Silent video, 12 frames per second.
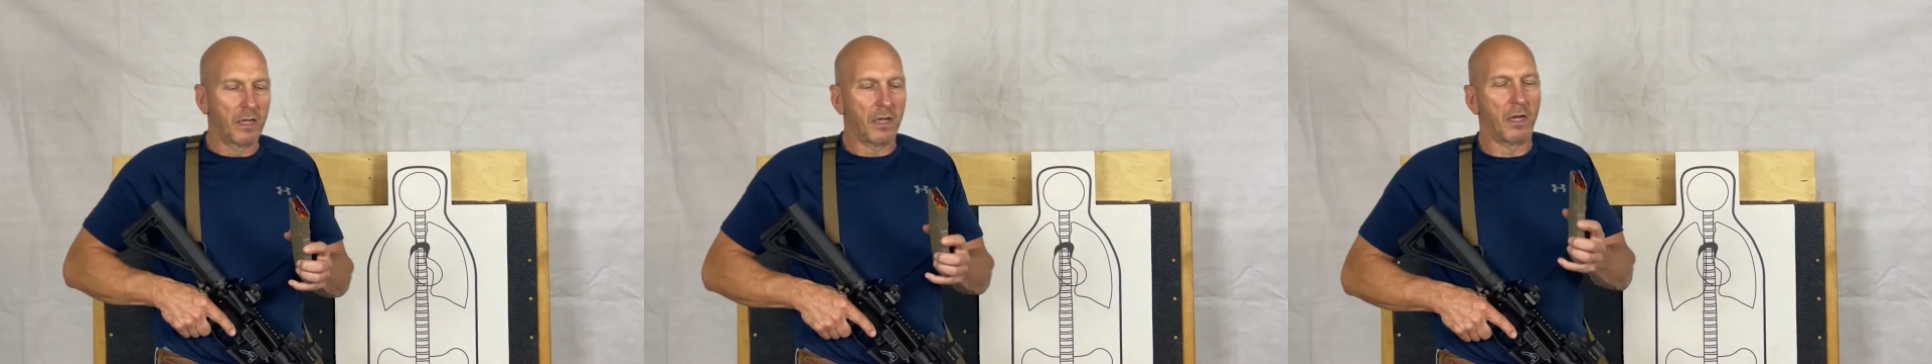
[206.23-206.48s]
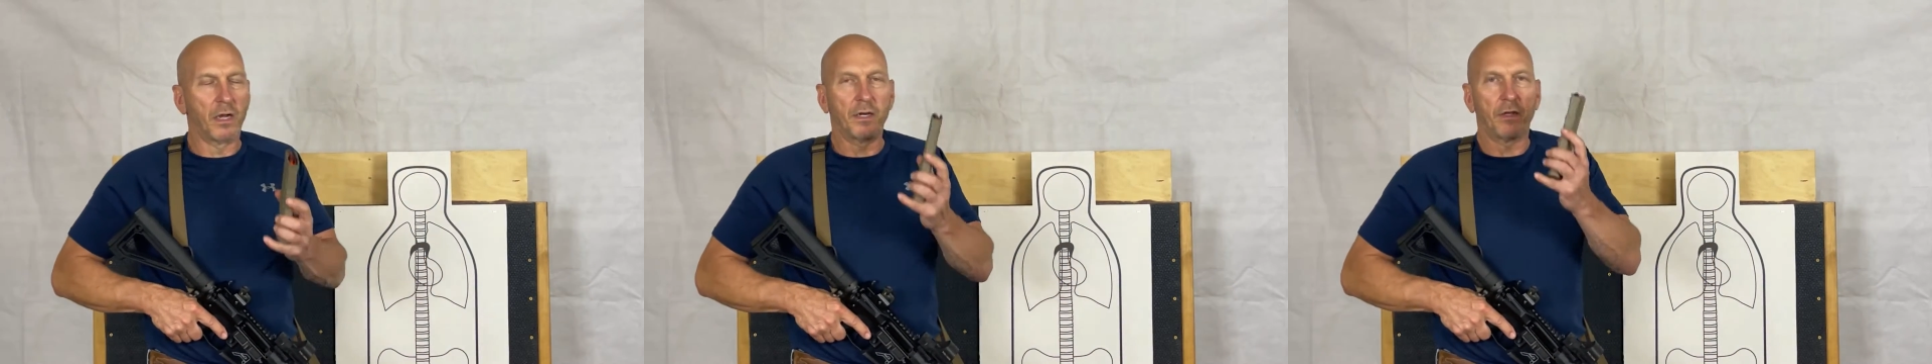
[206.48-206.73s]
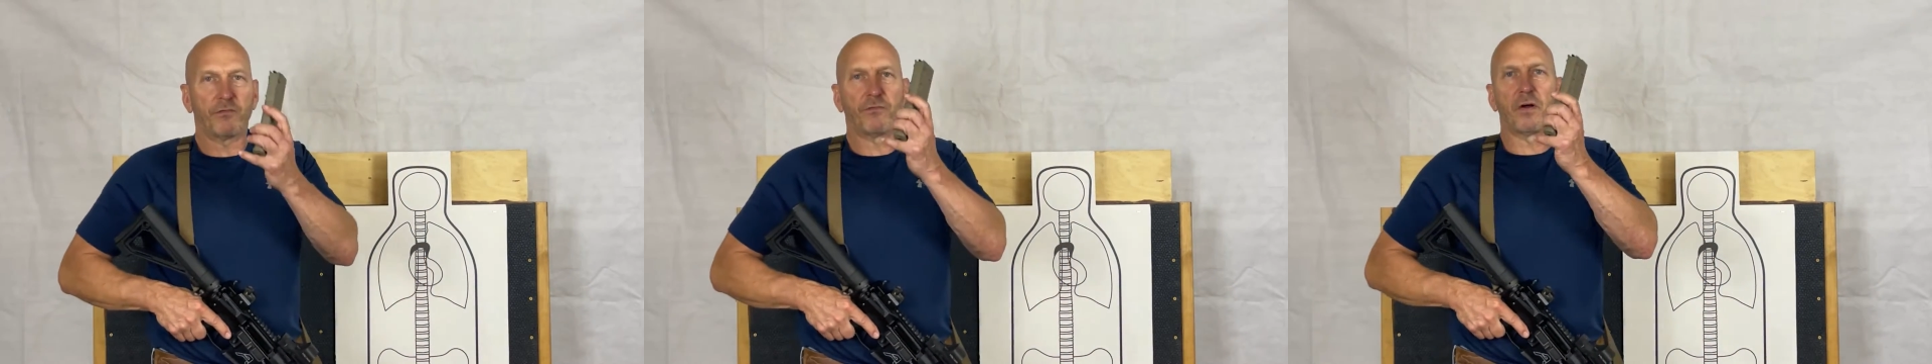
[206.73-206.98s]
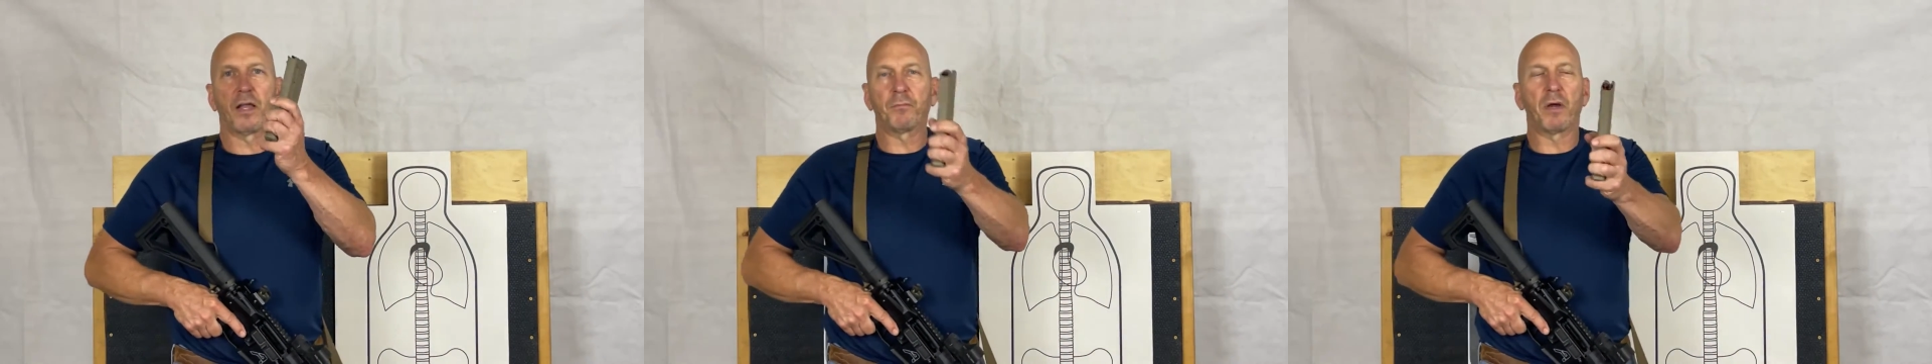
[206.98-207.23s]
I'm going to
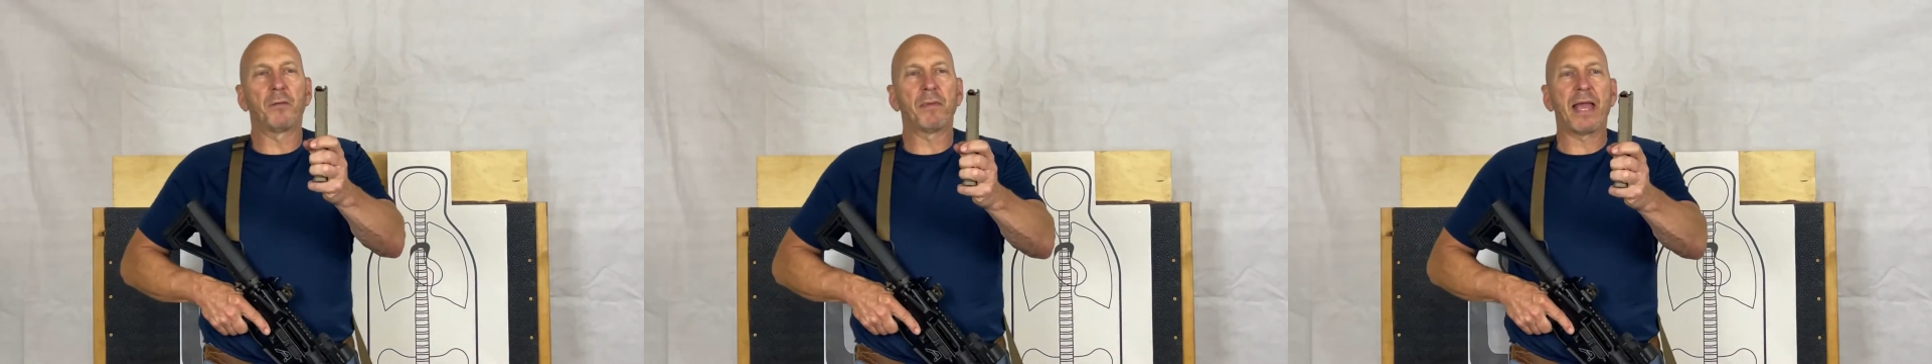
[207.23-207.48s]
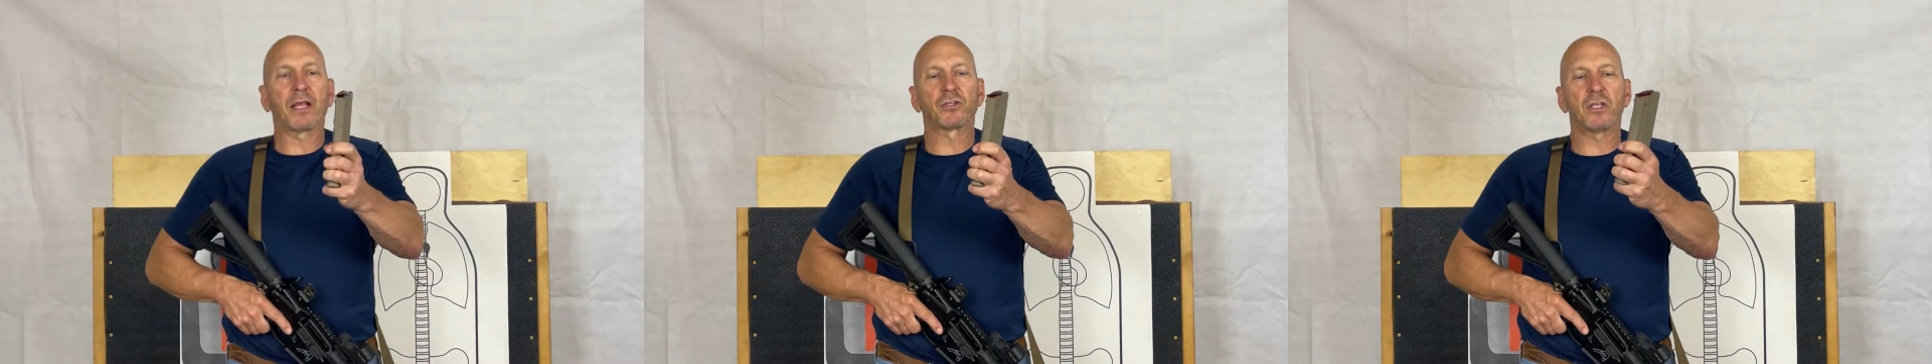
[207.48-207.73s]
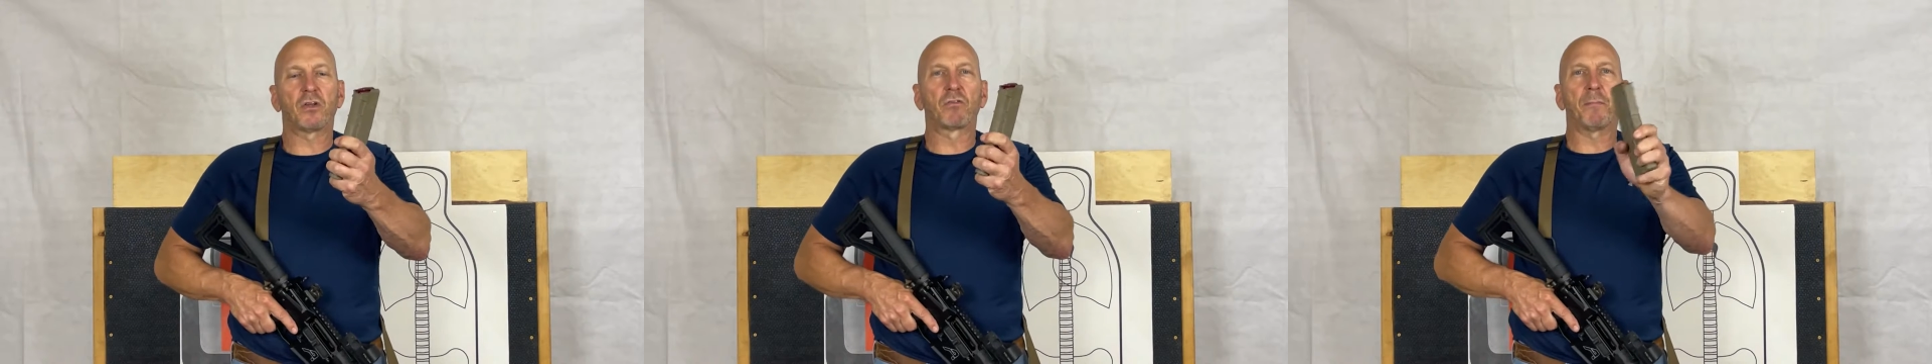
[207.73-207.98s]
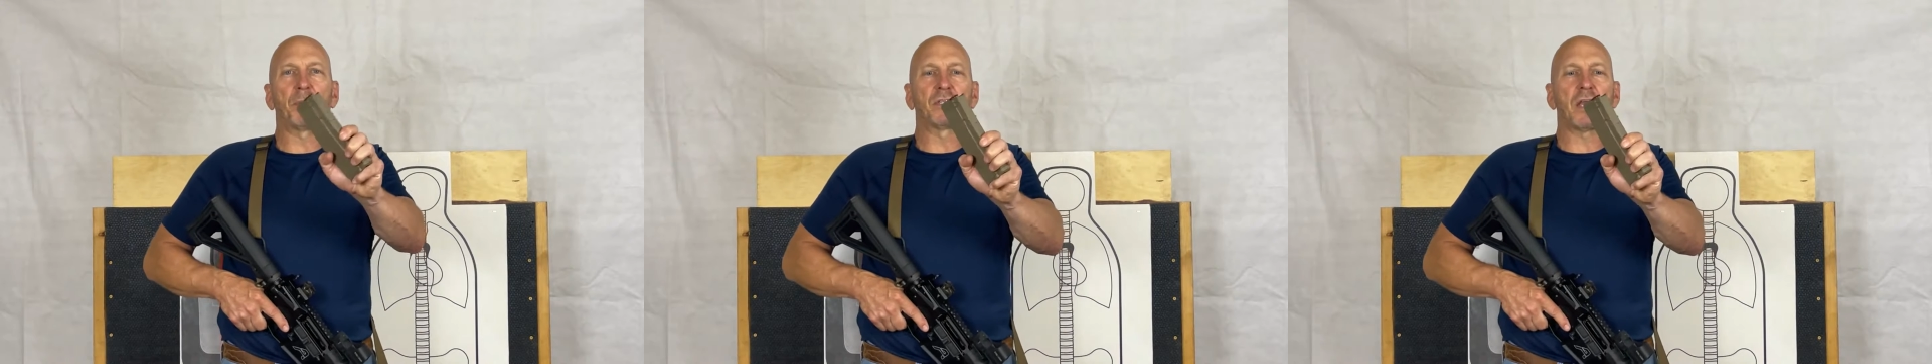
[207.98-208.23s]
find my magazine
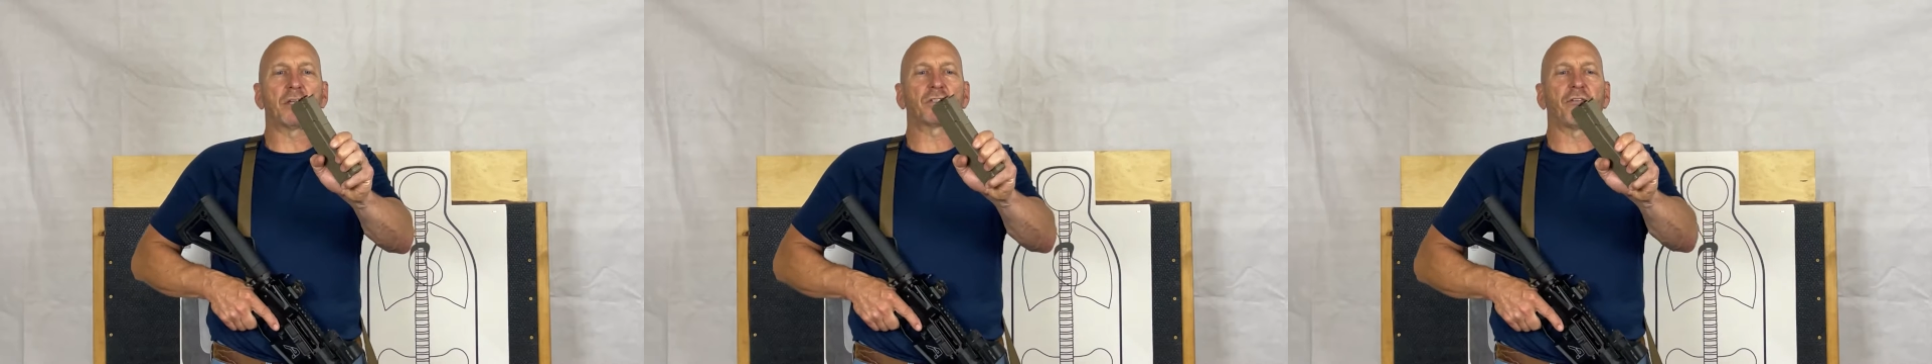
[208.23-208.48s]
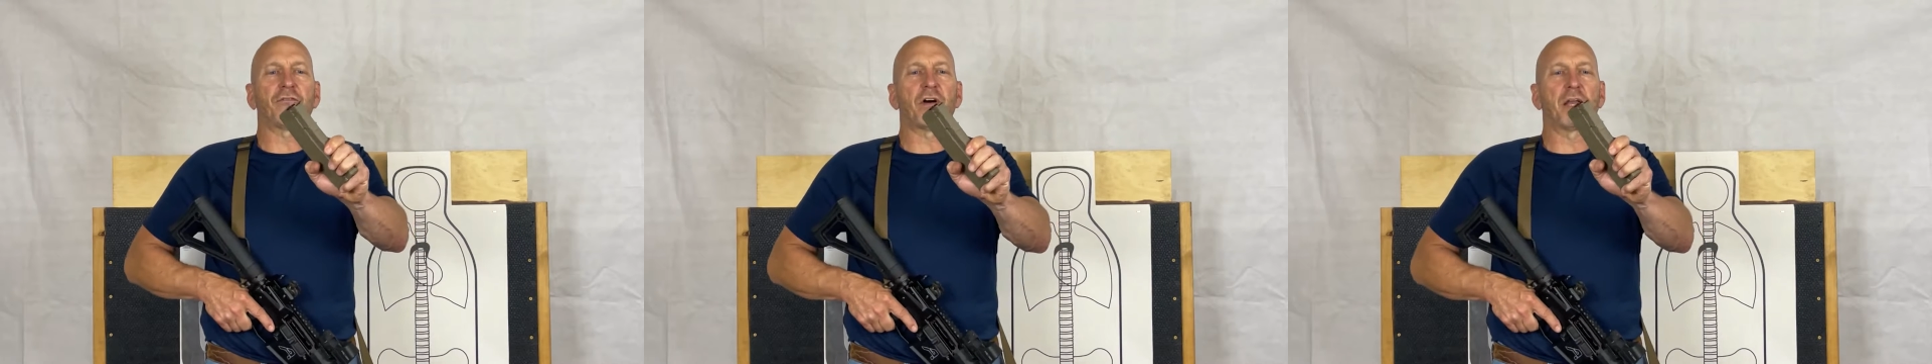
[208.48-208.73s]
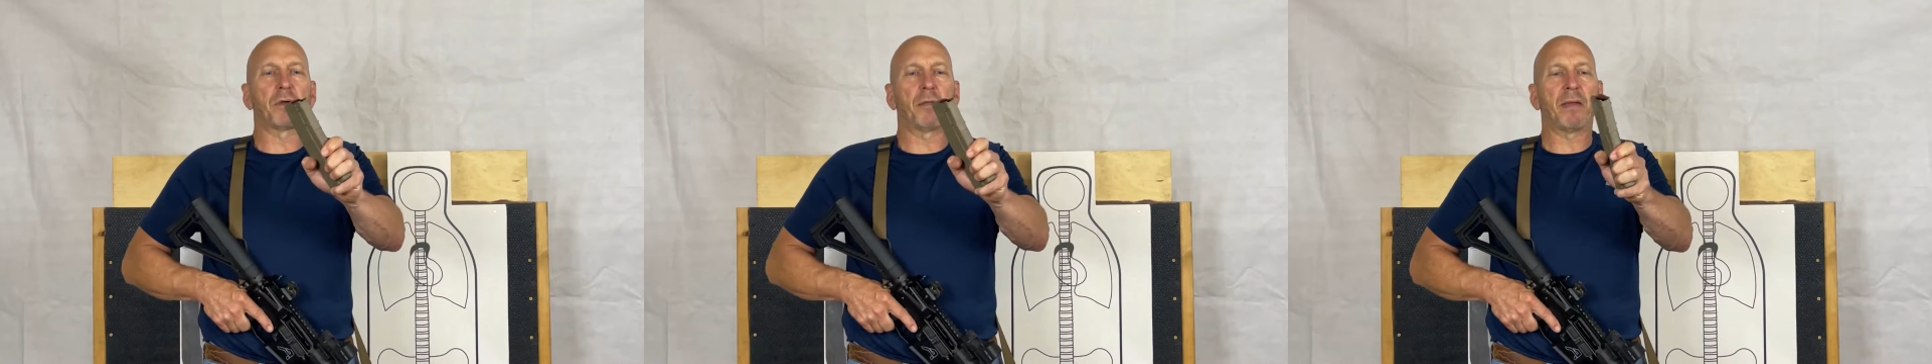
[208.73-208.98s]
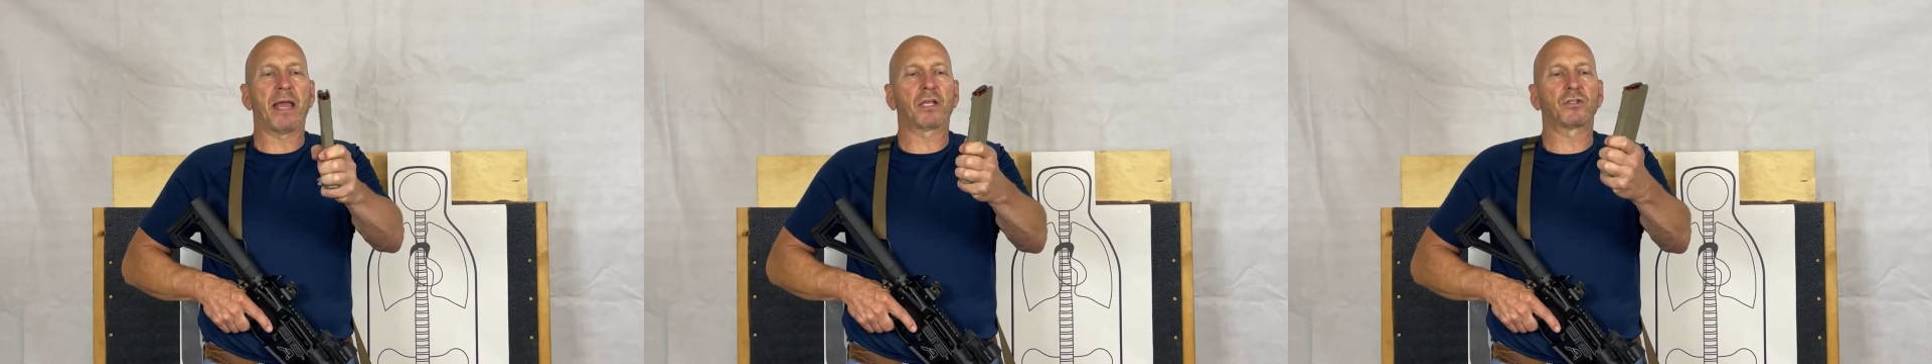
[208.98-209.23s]
grip, and as I find my
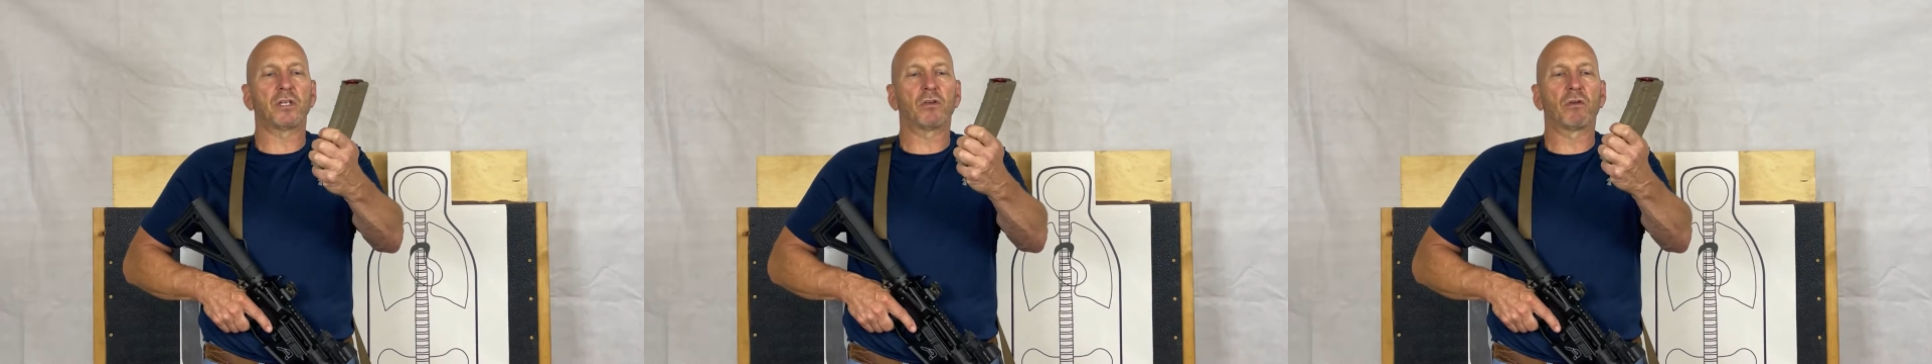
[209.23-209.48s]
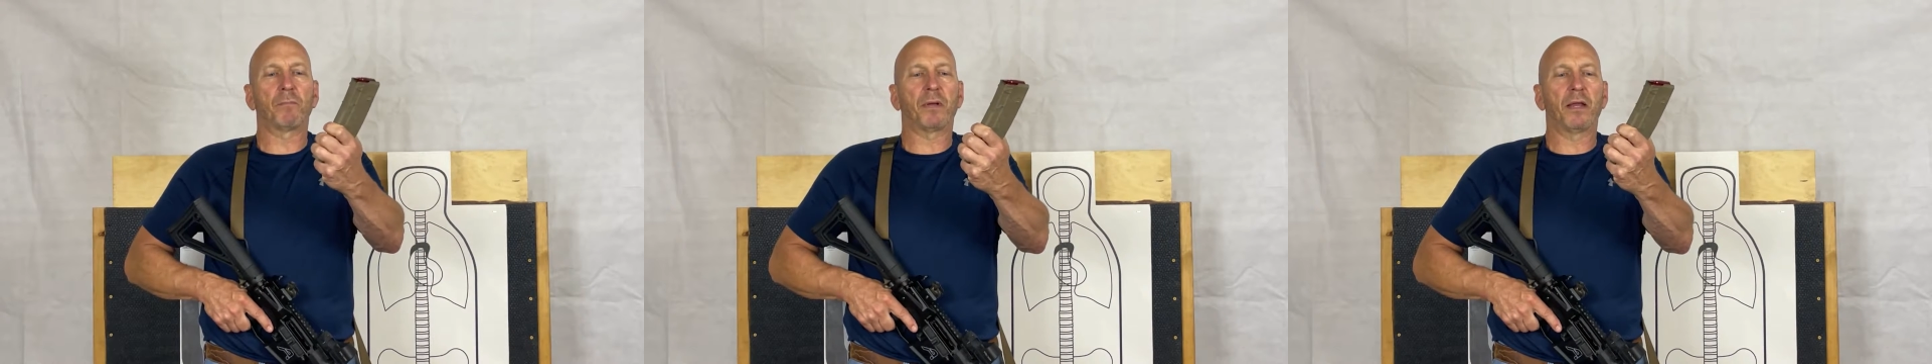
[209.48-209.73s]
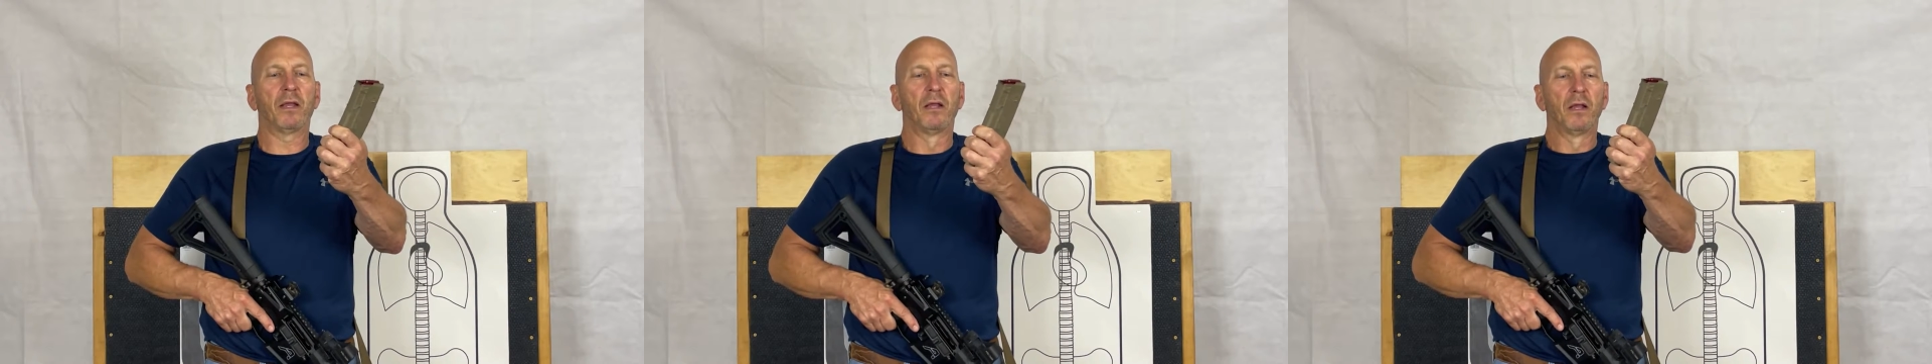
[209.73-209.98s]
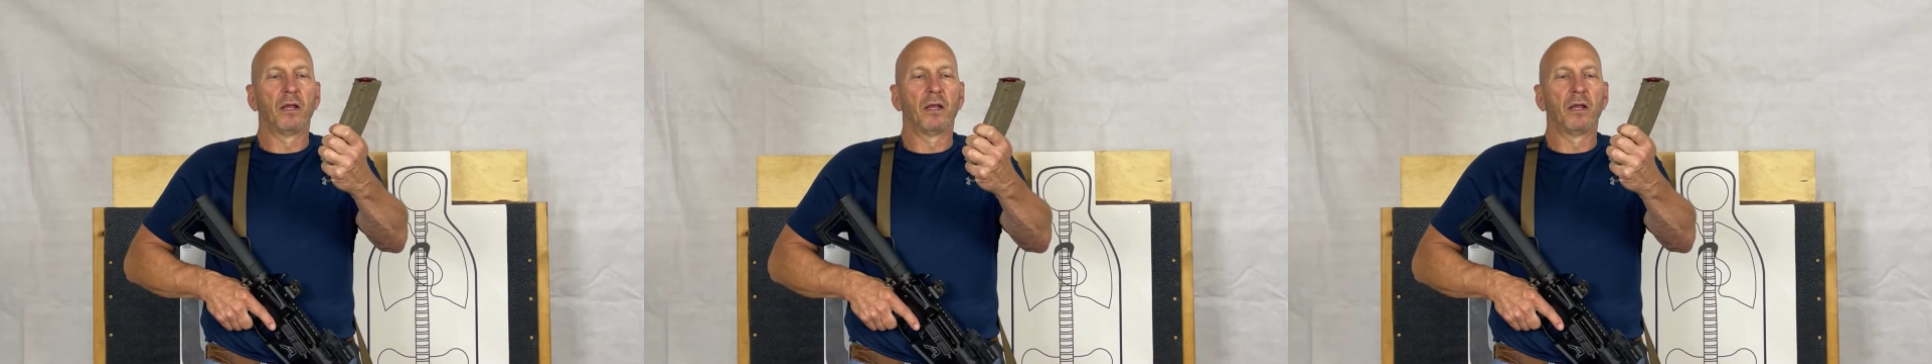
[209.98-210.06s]
magazine grip, I